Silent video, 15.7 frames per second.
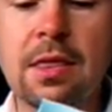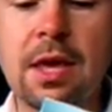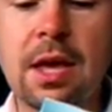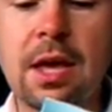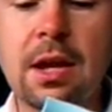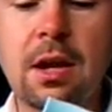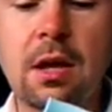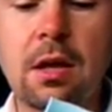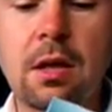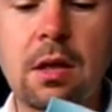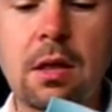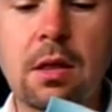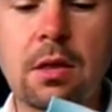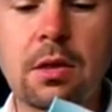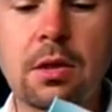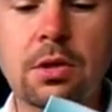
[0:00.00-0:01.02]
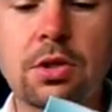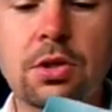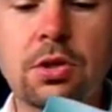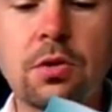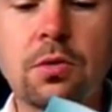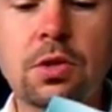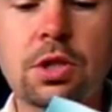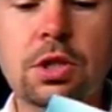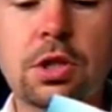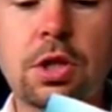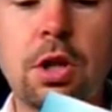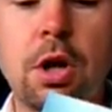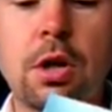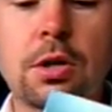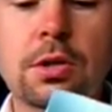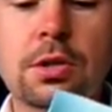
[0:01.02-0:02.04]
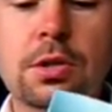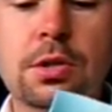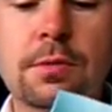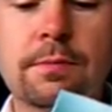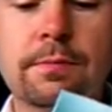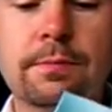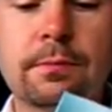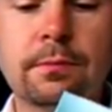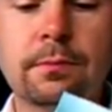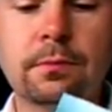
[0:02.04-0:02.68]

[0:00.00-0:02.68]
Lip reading: and then the 2 slots